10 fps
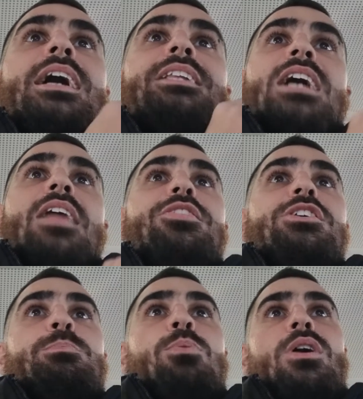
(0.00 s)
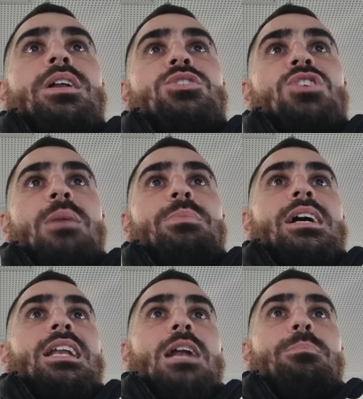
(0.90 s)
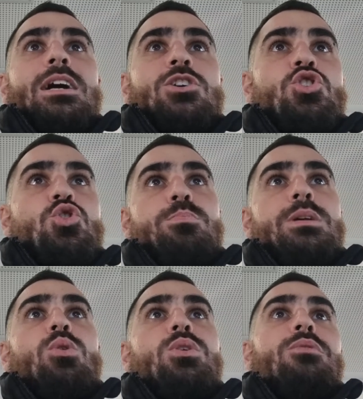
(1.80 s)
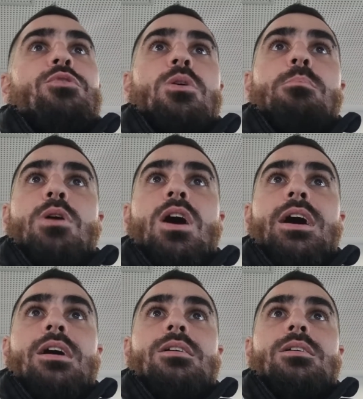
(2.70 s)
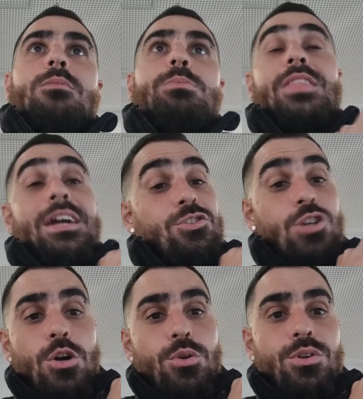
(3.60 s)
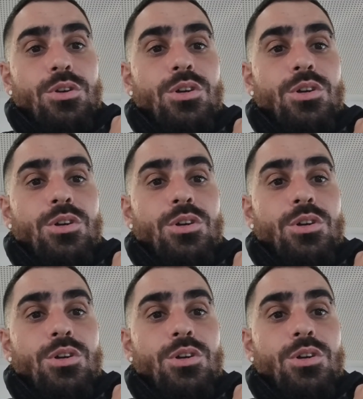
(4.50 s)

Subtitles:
It's at this point in time that Gladbach should be looking for a buyer, but they don't.